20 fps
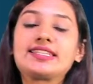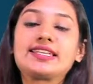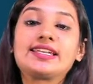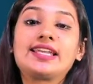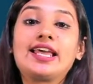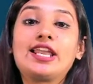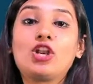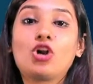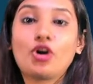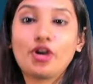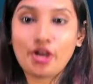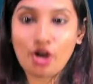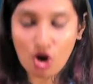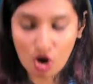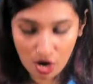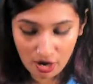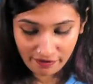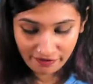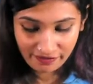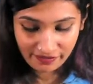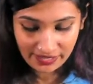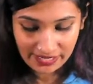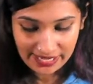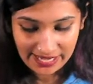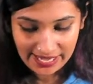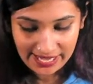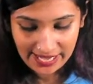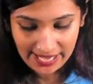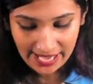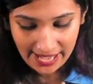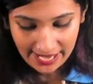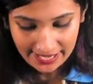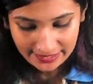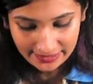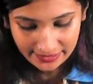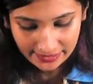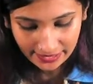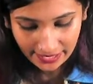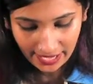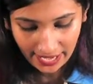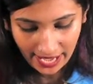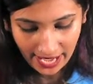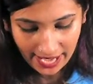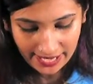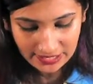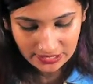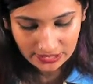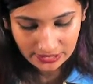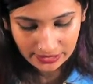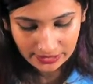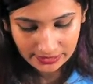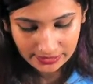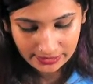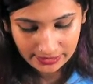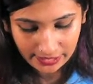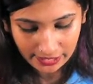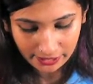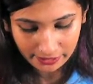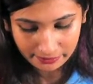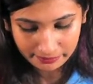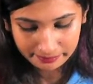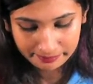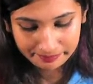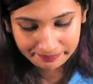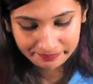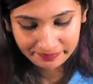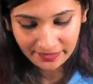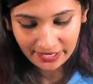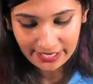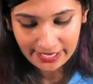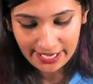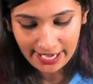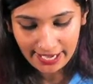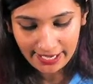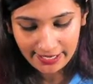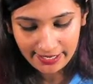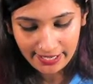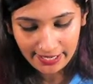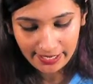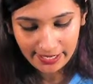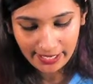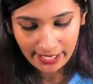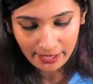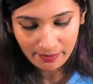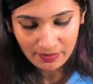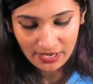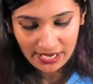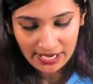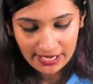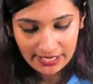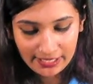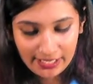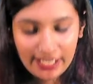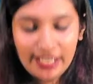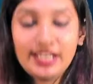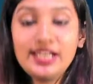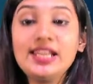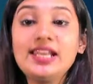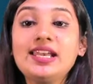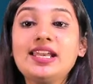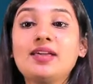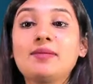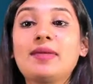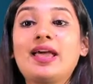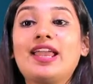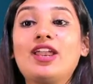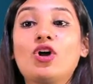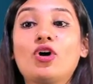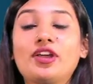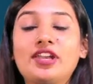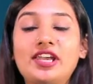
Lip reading: alloy of lead and tin. Lead in them, tin in them alloy